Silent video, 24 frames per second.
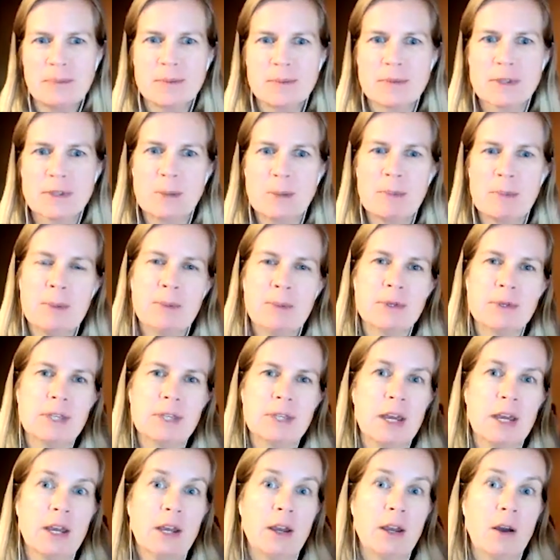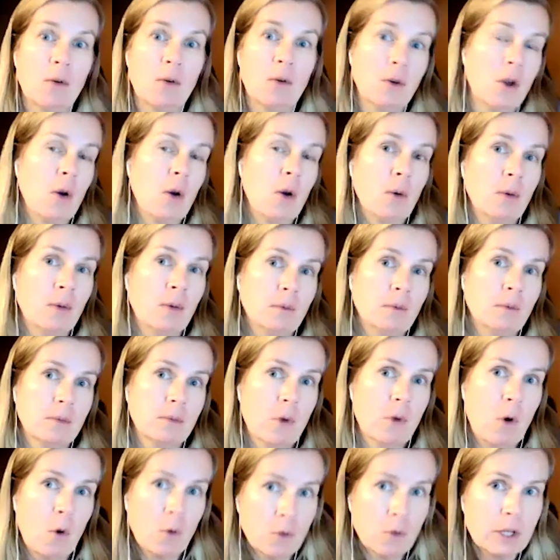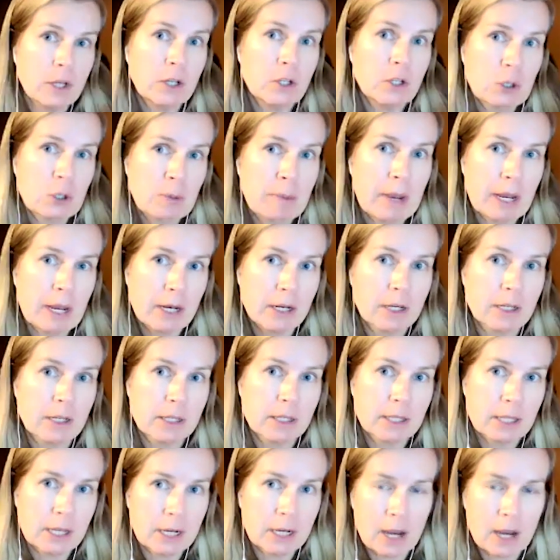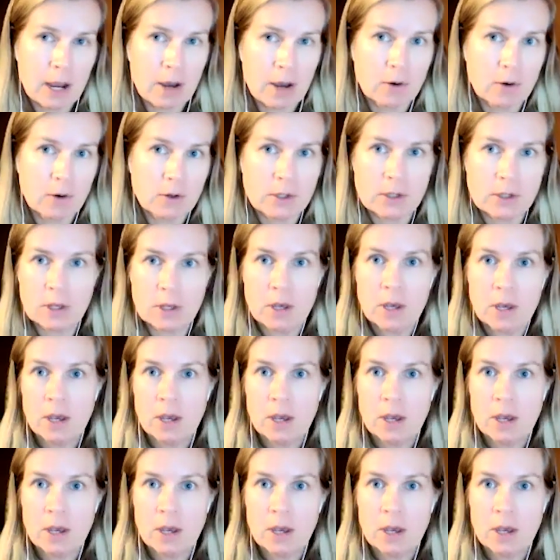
Some people say, oh no, only do maintenance in-house.